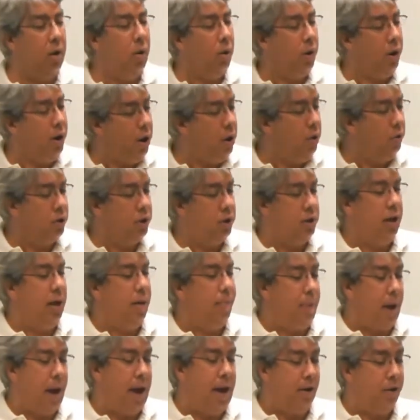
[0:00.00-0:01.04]
low or no
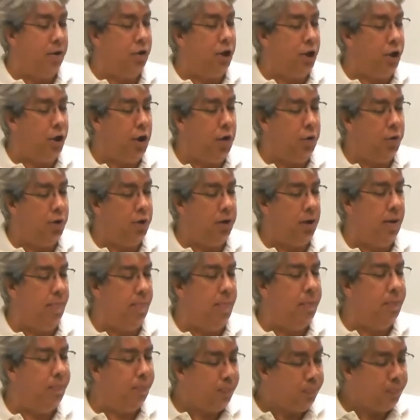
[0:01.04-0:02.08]
slip, actually no slip,
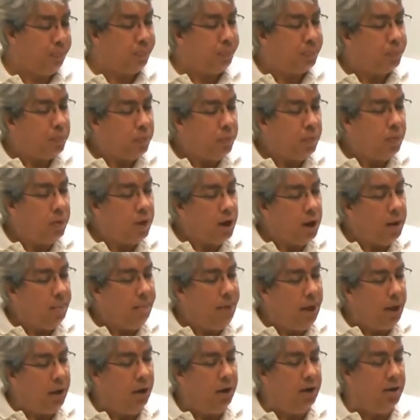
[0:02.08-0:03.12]

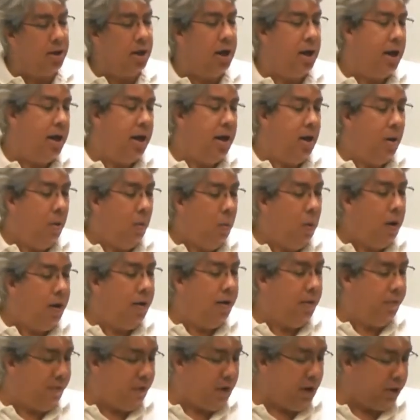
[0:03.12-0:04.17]
because one
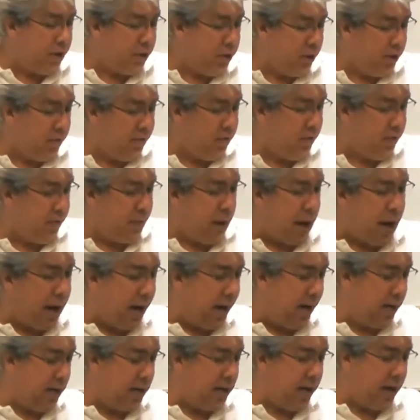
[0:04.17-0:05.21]
of the features of this
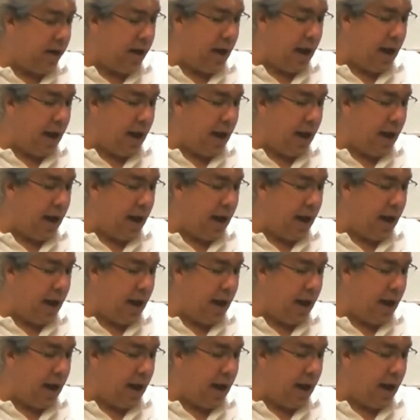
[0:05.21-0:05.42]
bag is that